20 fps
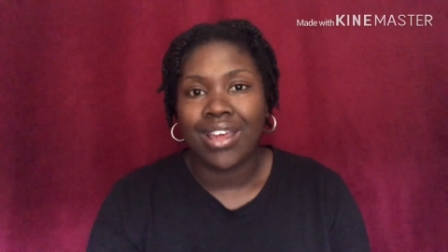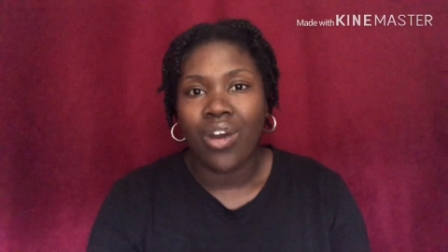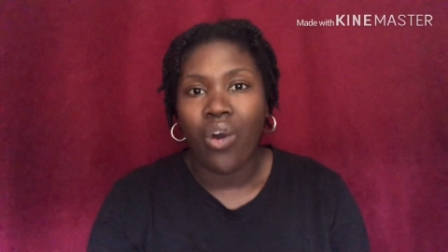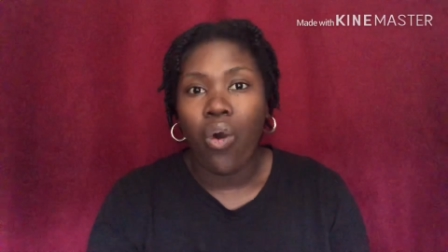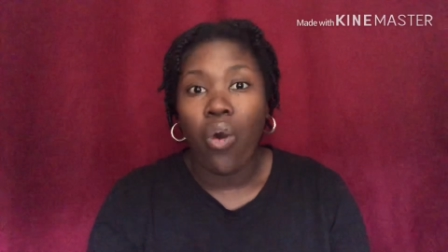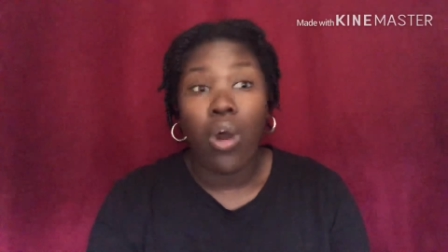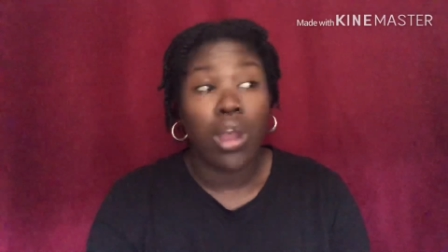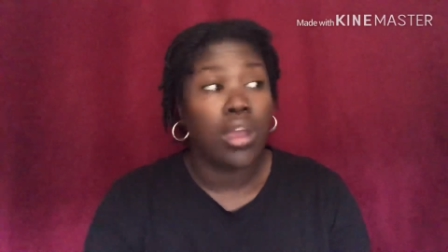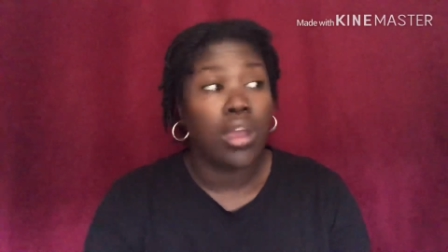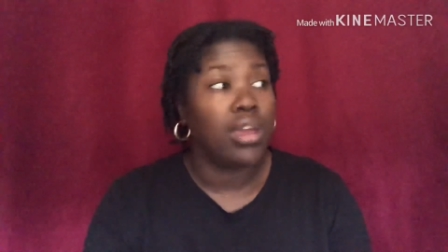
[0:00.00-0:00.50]

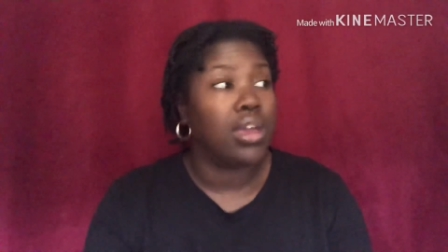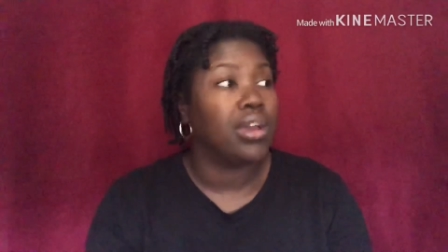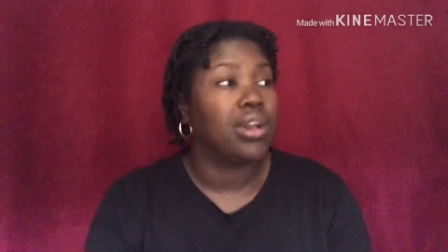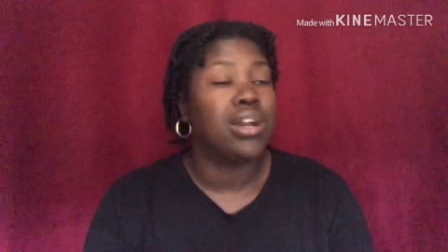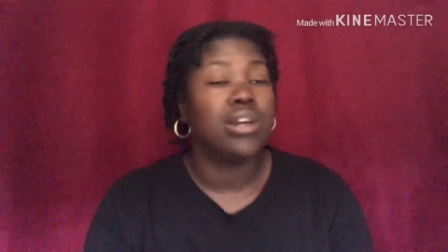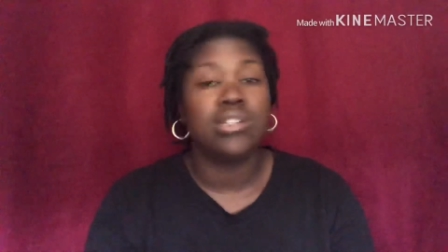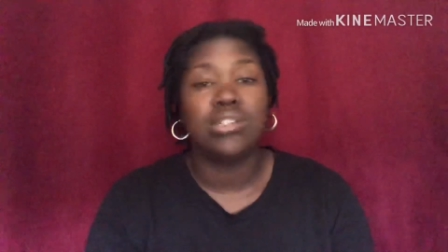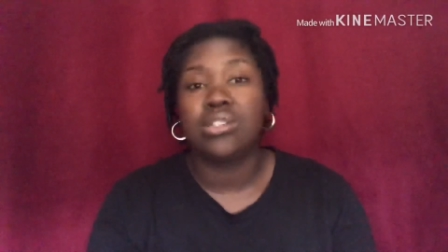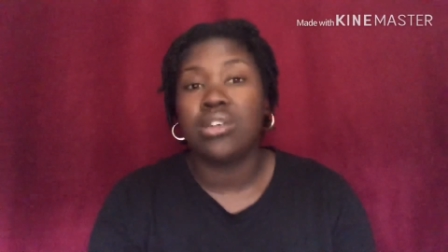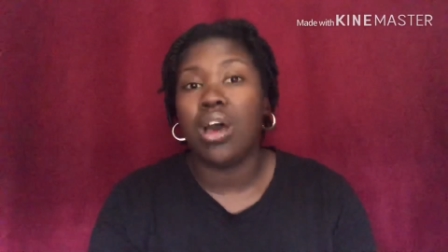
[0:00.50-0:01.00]
Or,
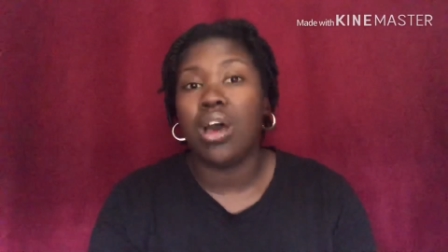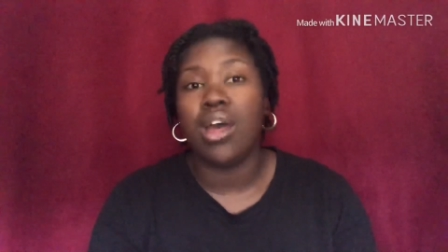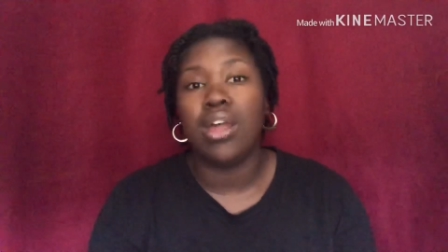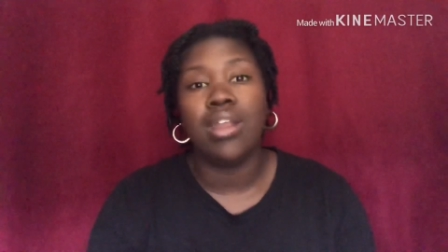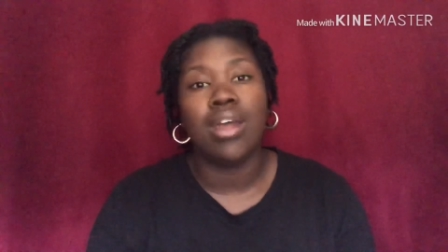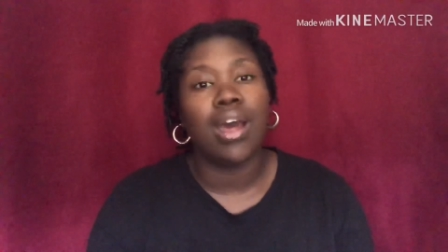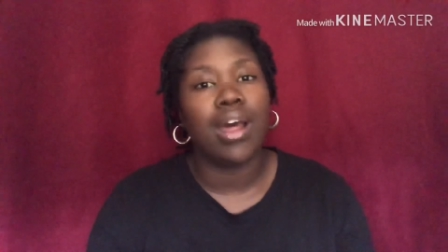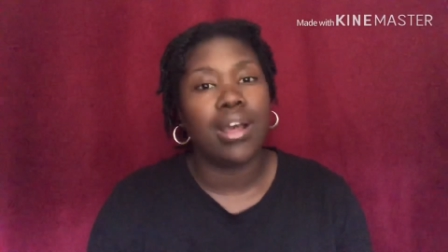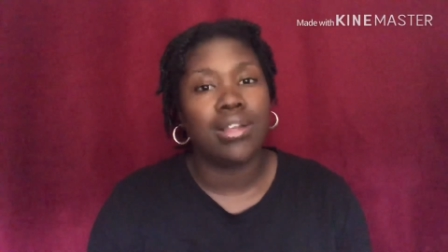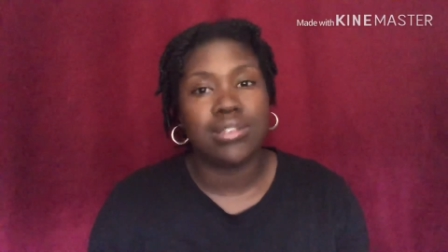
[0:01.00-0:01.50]
because, and
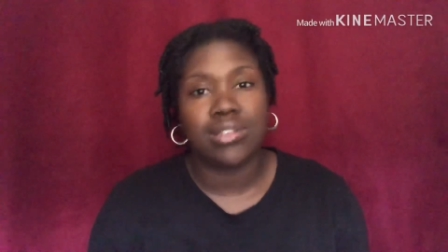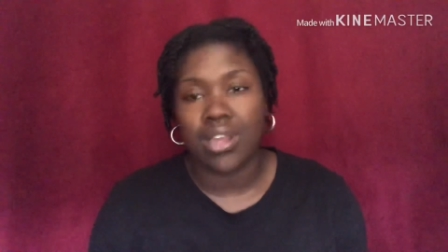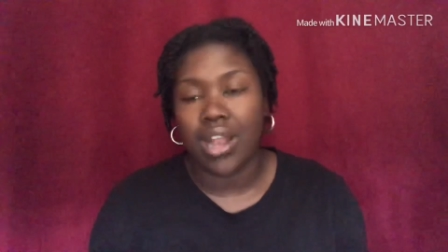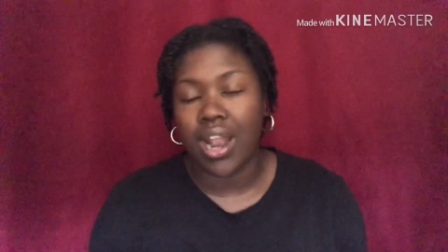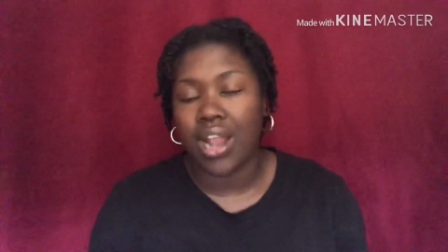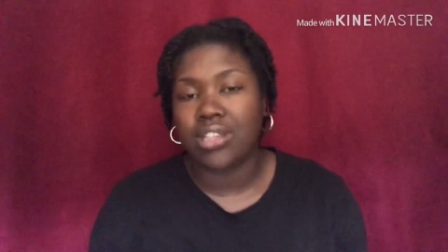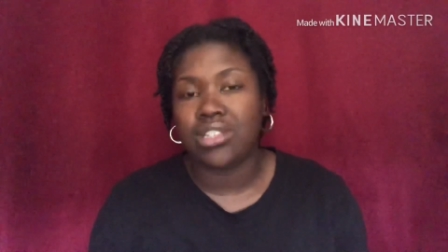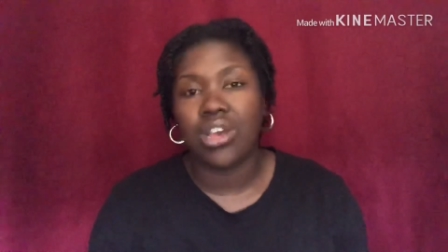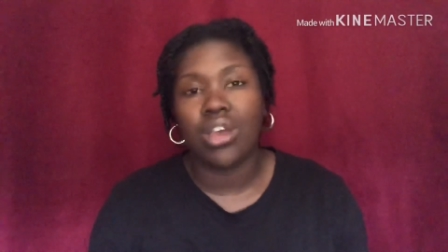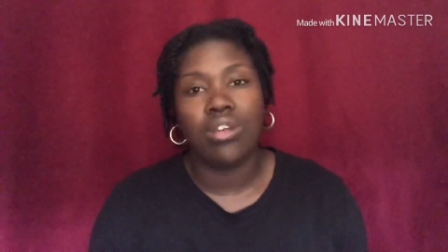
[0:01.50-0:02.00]
I, and
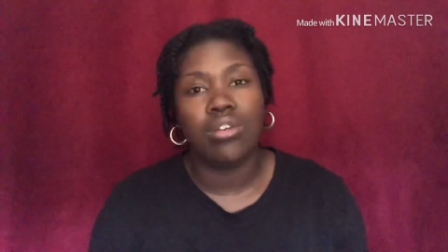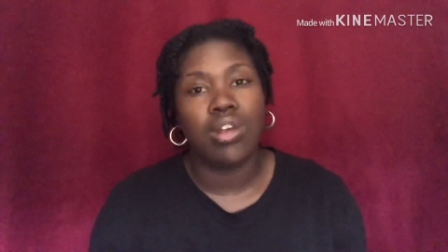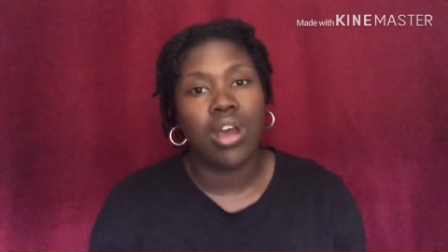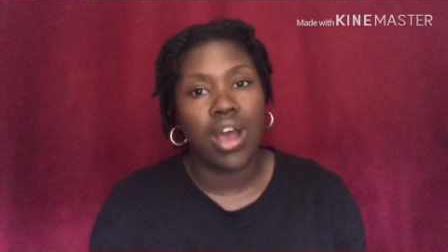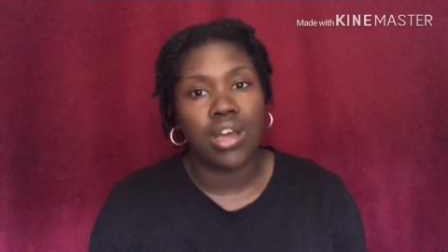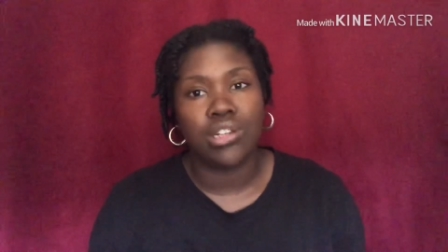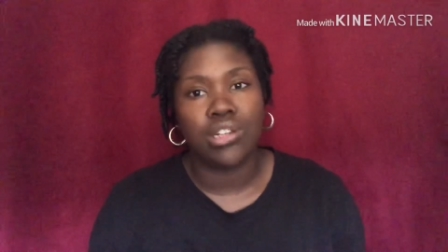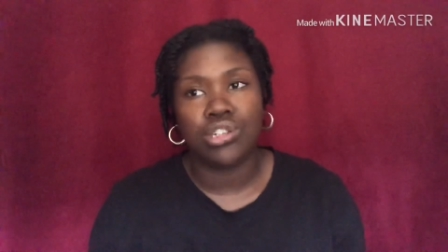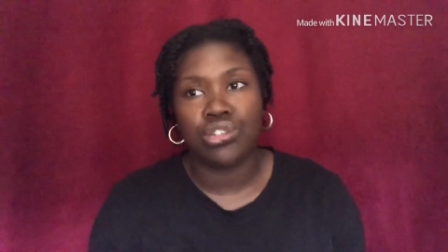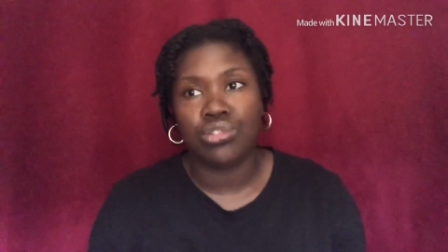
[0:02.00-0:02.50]
I tell you the
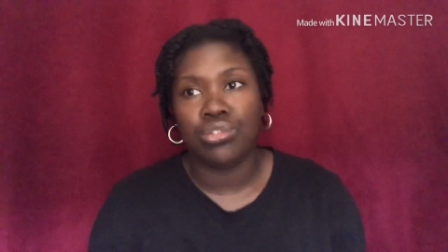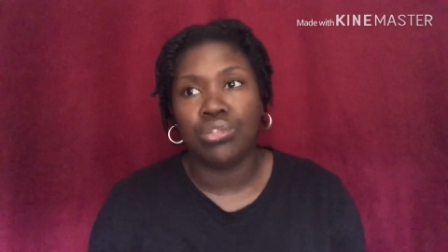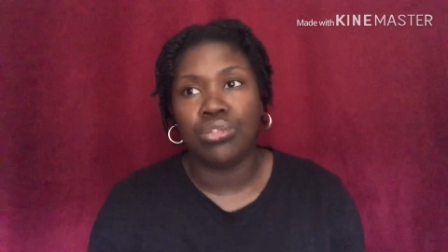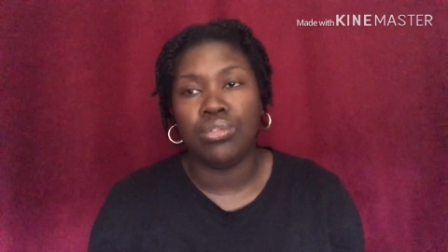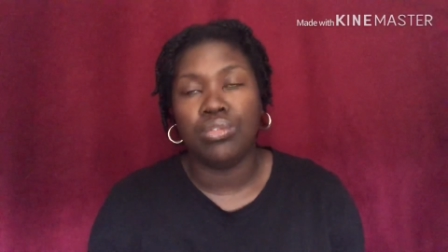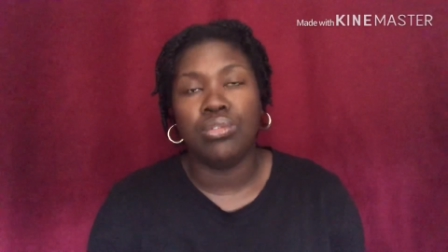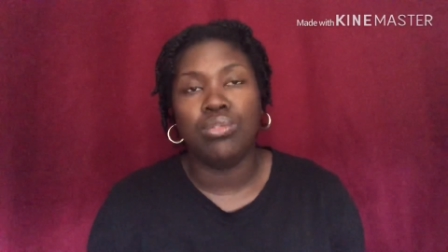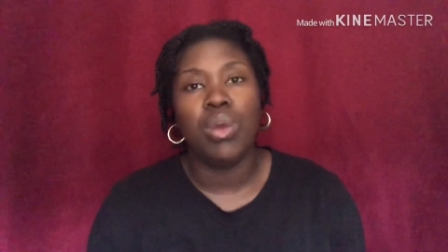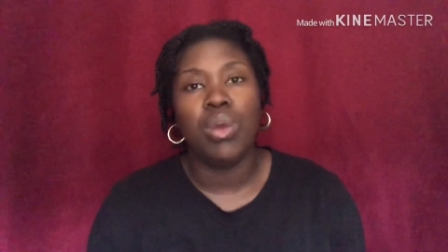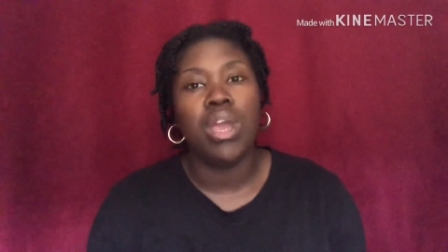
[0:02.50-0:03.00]
honest
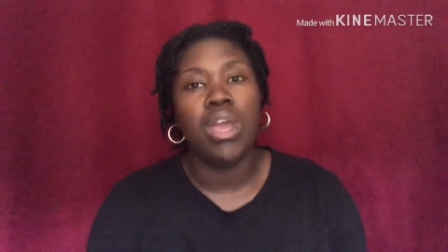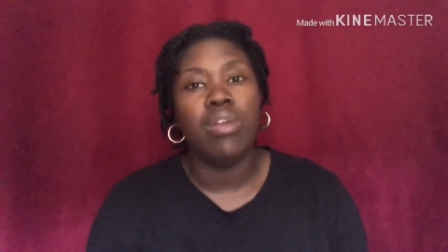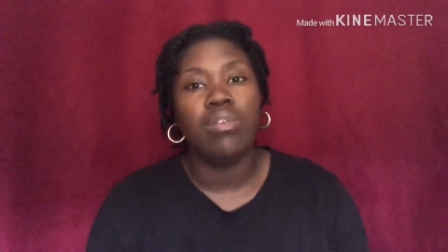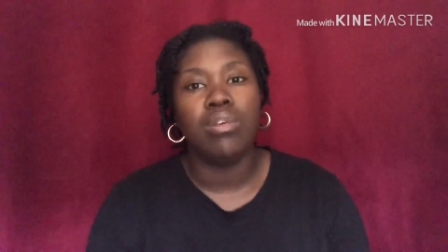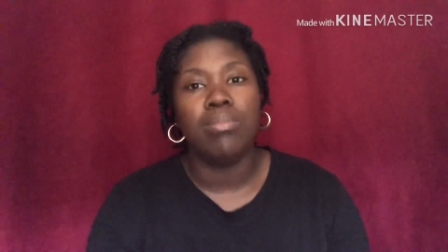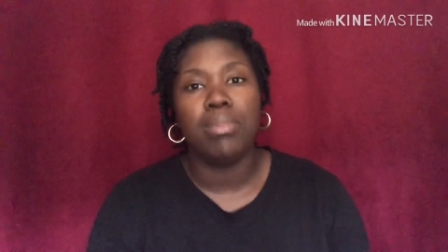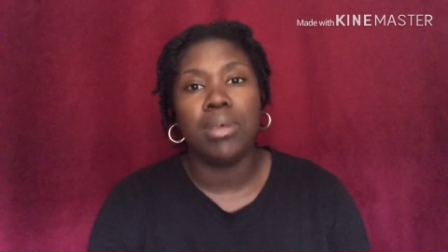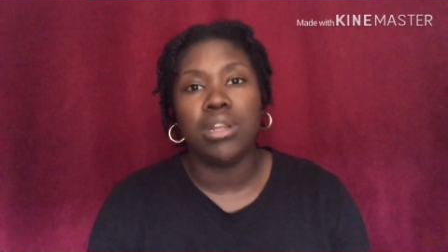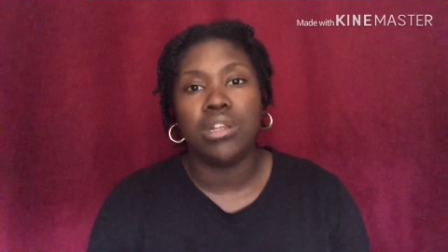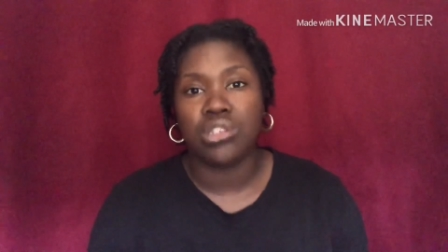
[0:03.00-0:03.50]
truth, we
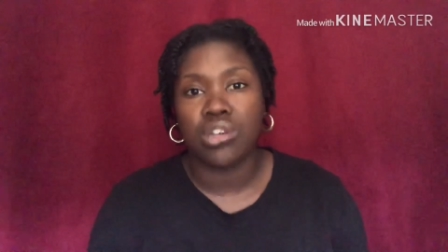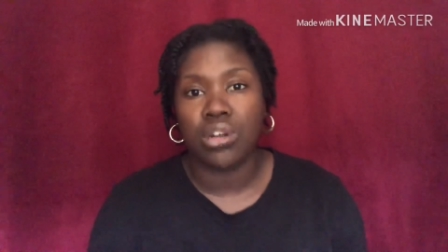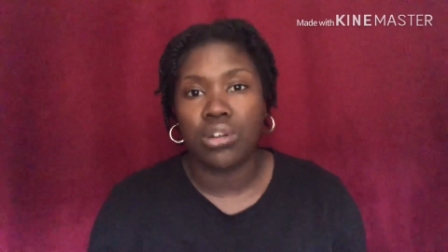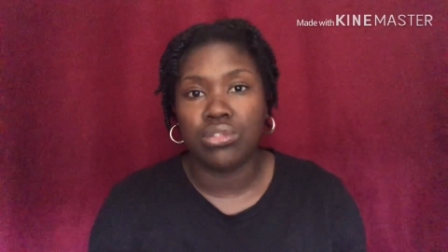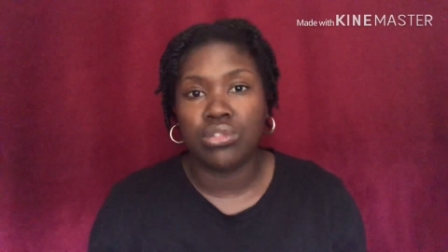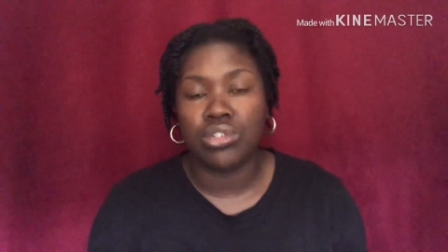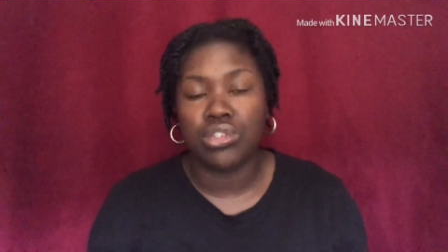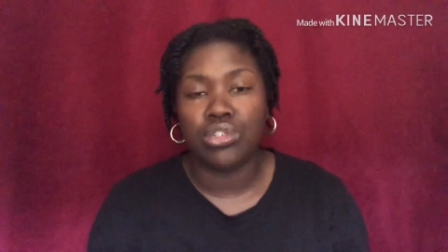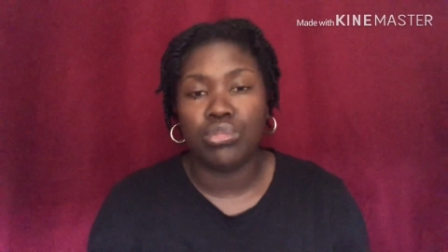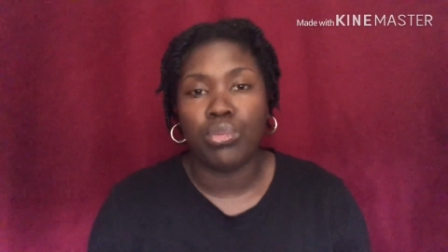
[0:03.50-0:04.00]
even been to
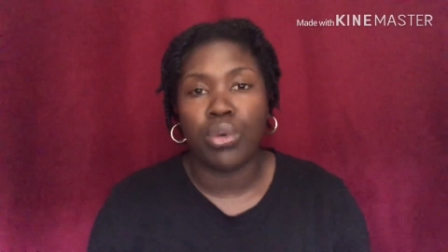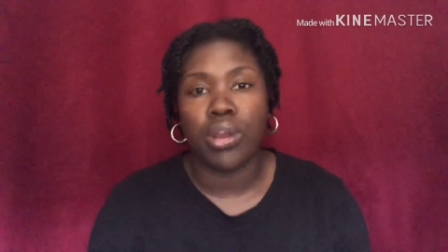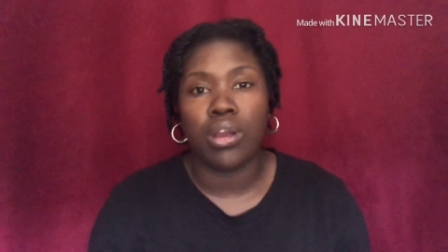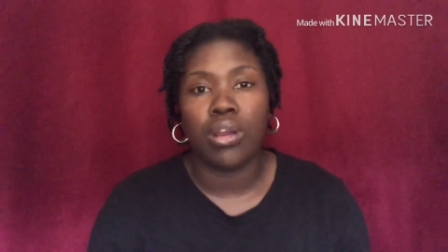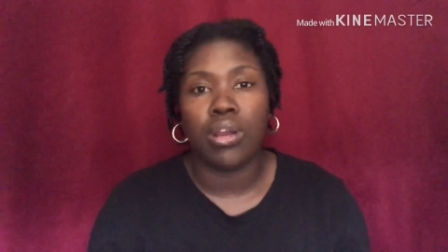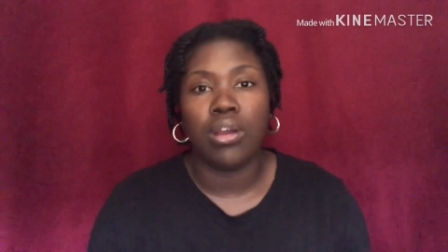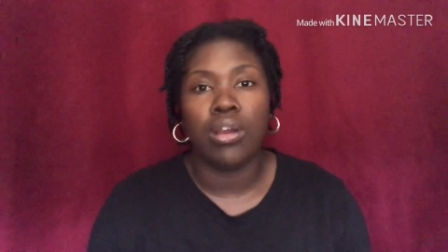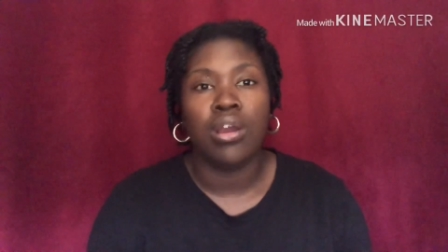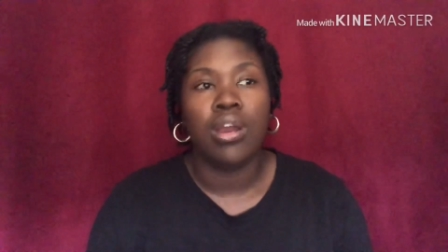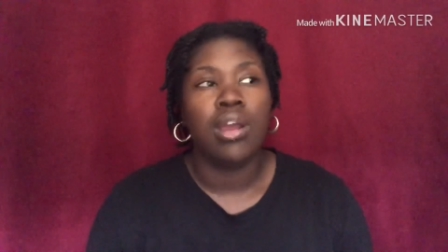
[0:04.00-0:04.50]
churches
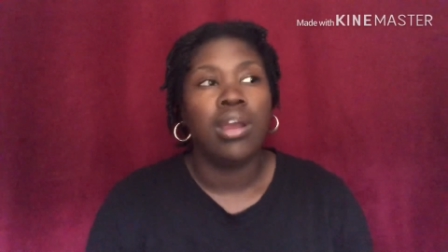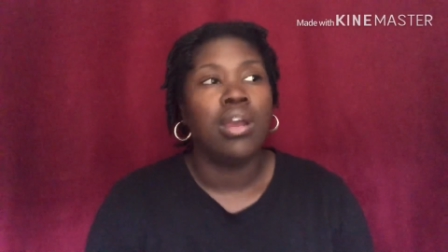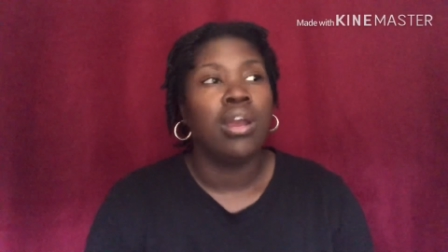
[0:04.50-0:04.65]
where